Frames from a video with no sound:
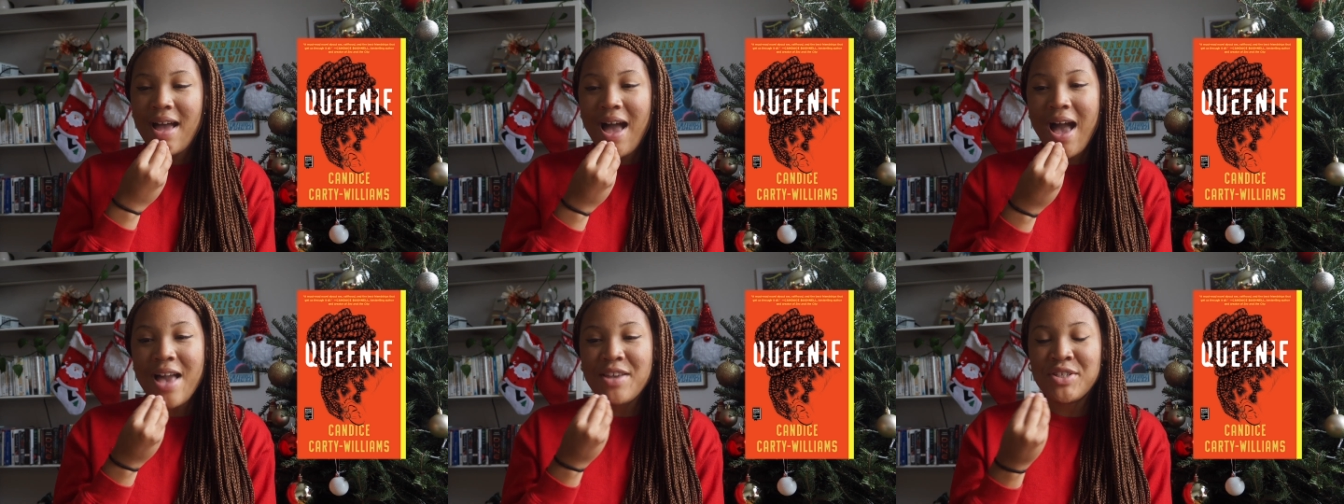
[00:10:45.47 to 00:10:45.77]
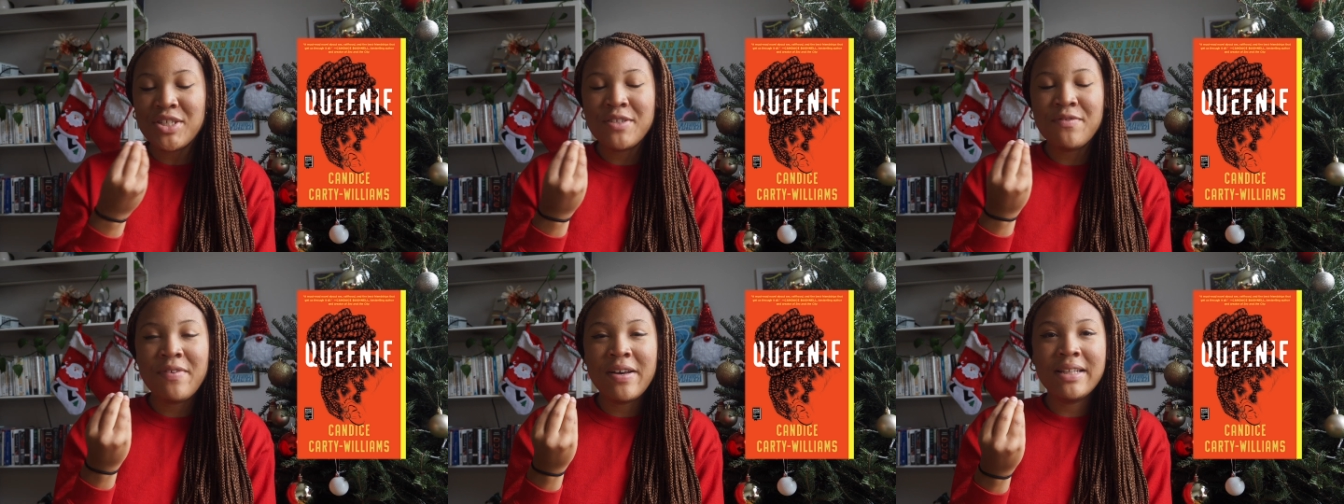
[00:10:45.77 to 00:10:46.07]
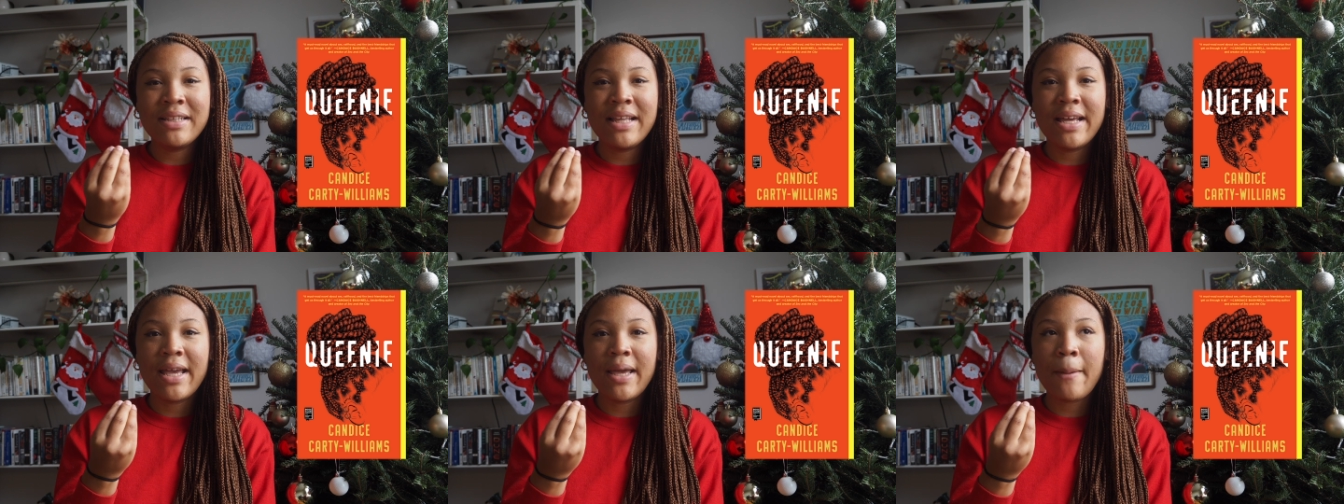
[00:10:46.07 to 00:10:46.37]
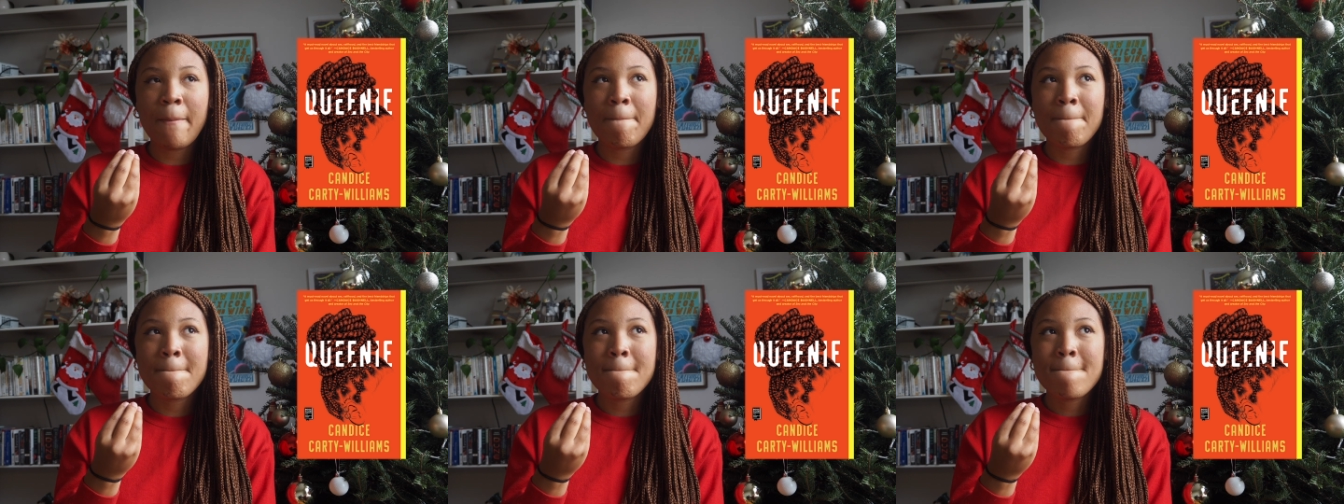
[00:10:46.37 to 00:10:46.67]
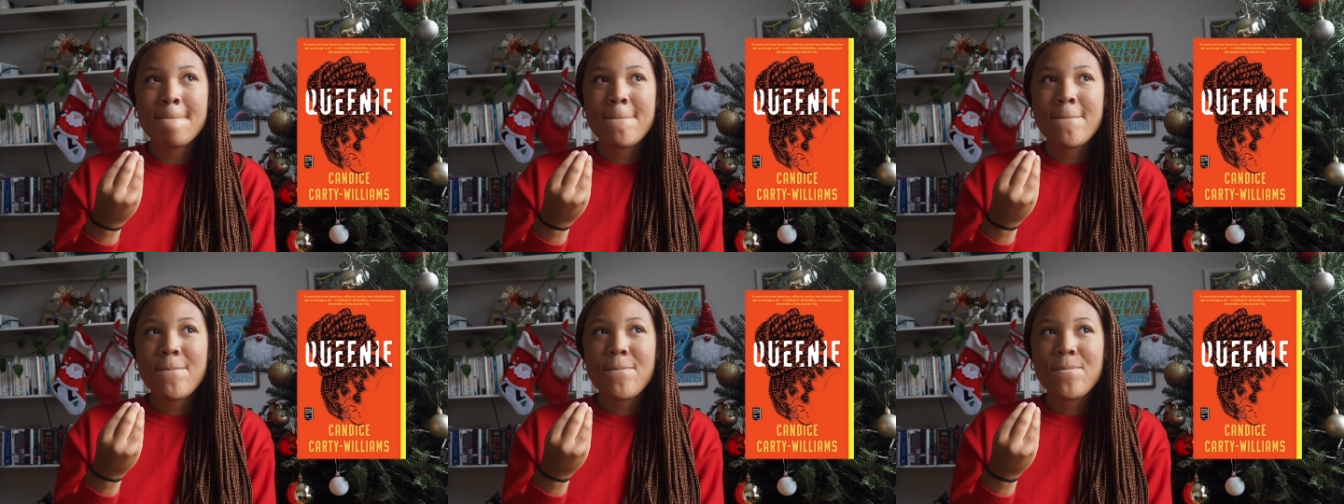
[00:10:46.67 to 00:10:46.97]
I just felt like
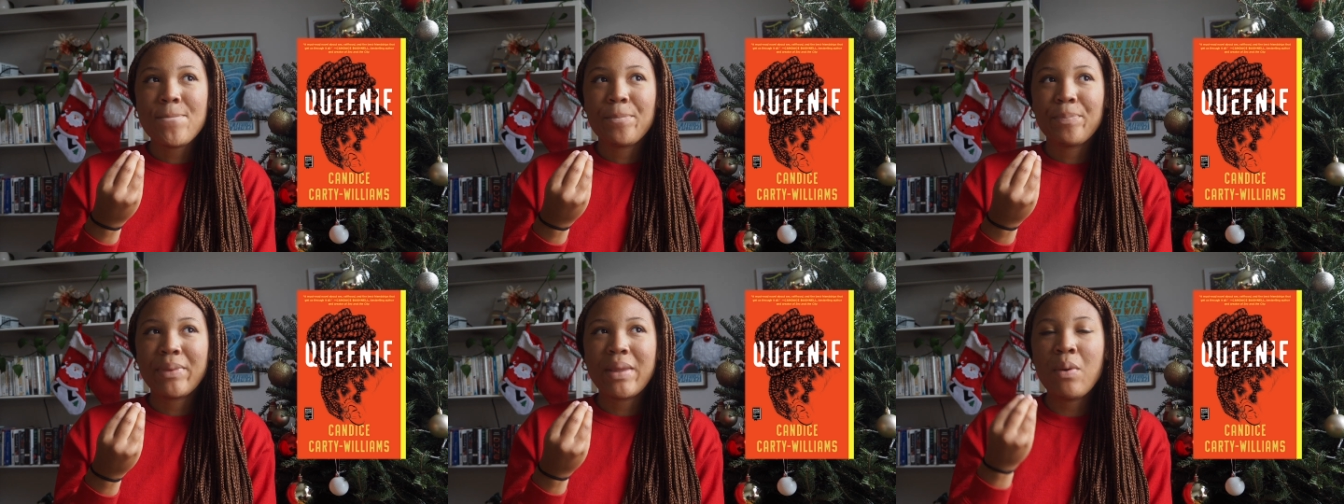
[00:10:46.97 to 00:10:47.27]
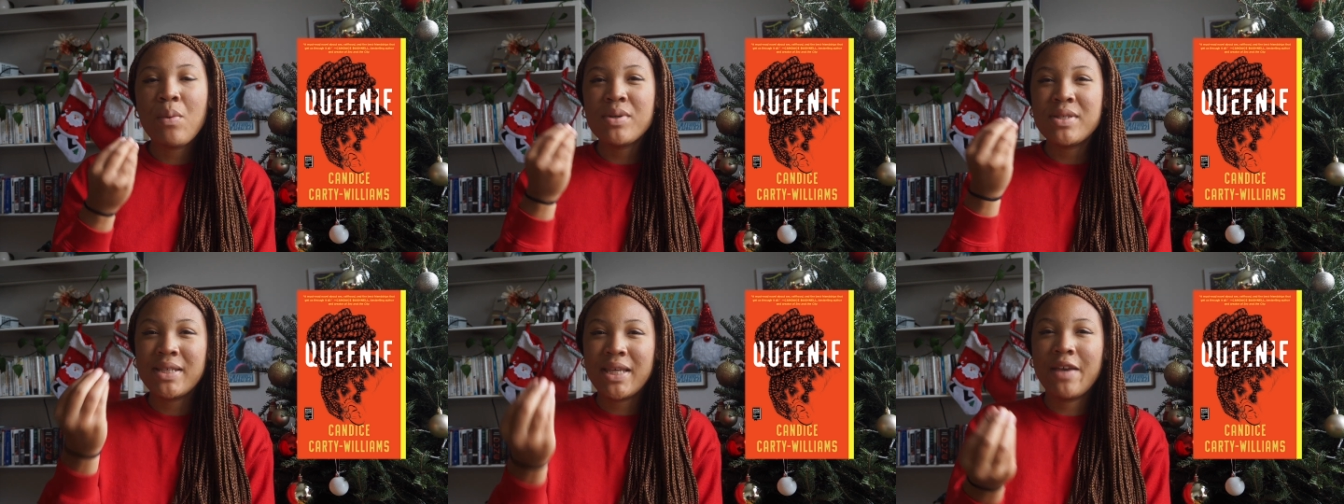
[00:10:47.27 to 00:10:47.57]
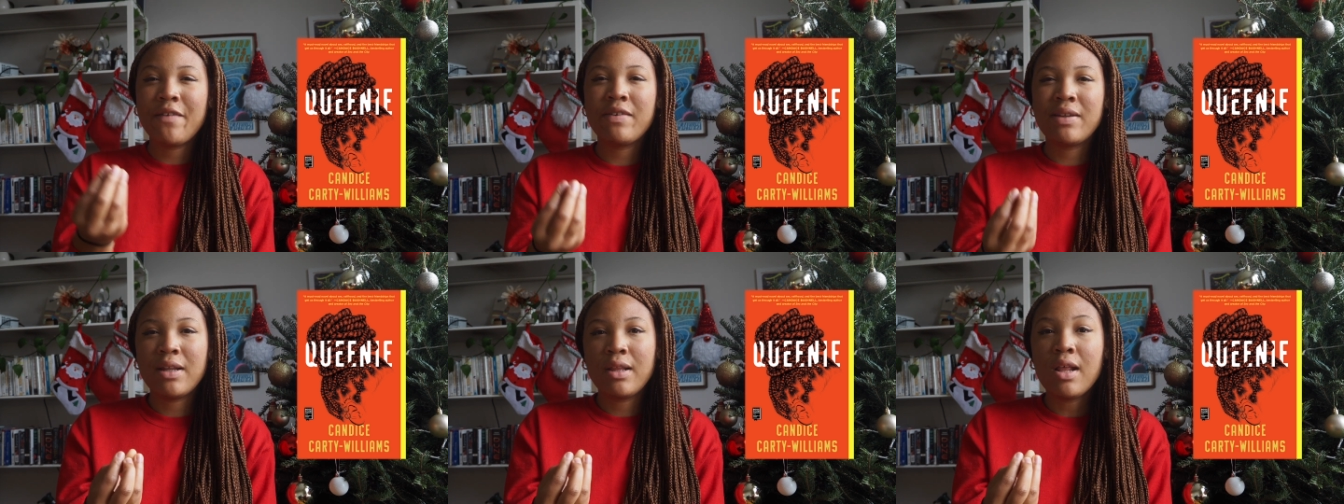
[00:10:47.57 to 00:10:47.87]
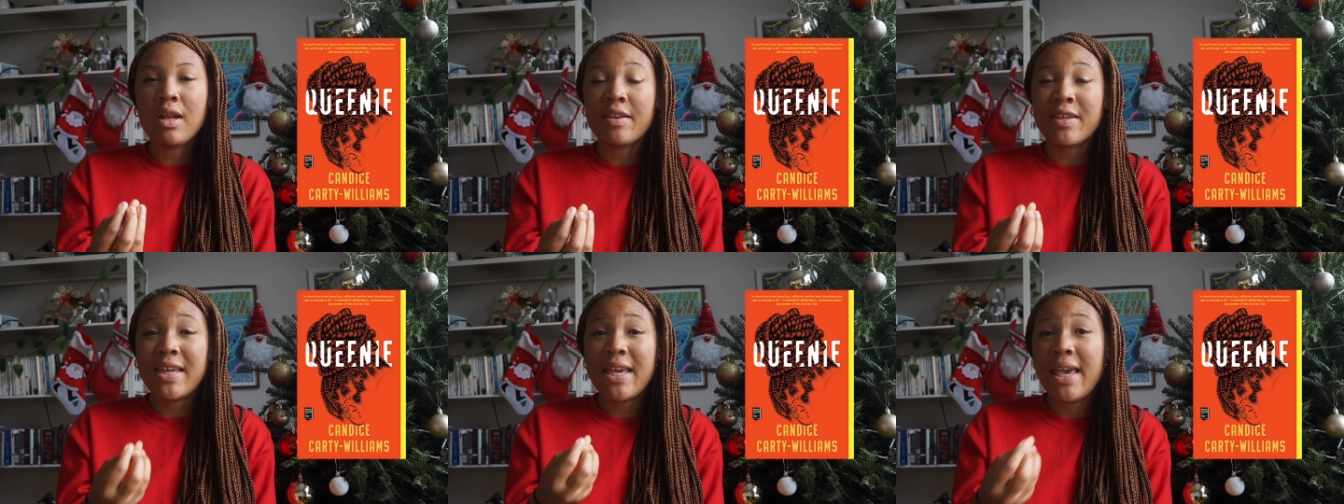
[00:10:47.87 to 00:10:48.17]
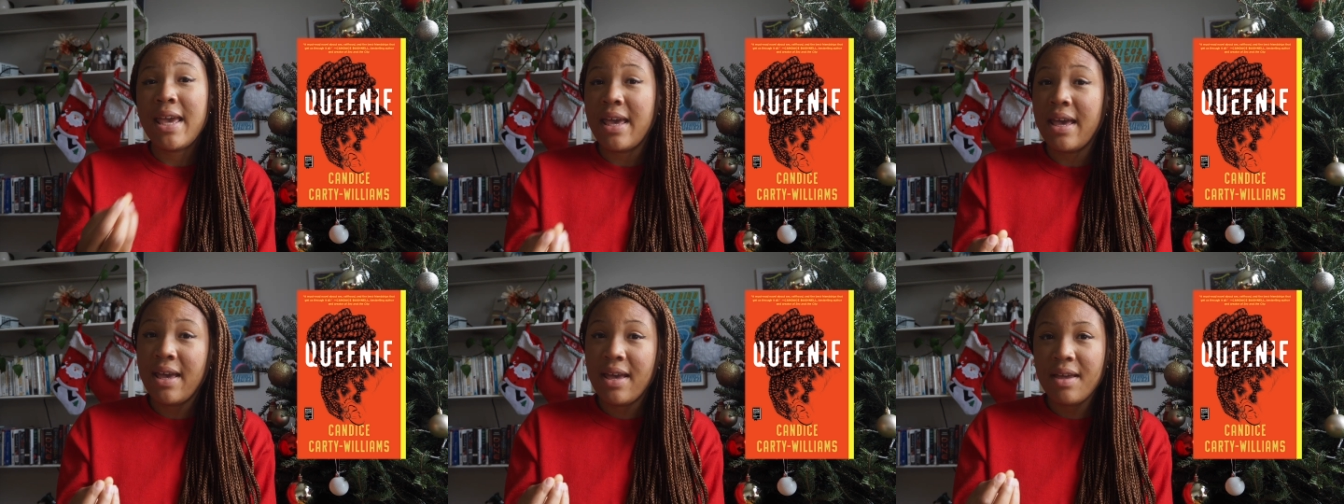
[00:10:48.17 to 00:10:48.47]
it wasn't given a lot of
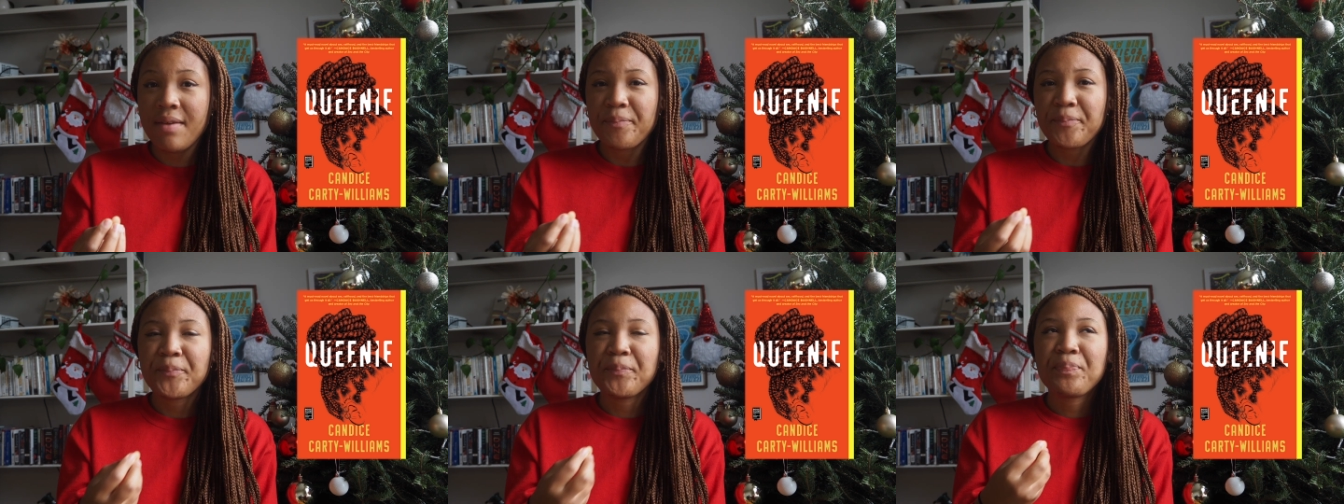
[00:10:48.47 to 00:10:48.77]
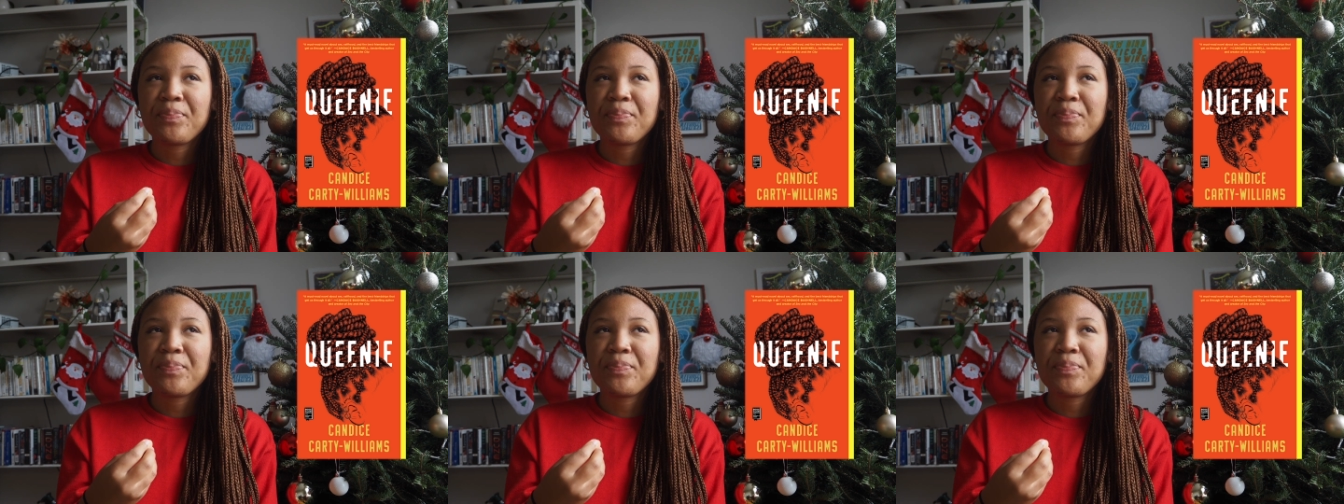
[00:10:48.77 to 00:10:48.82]
care.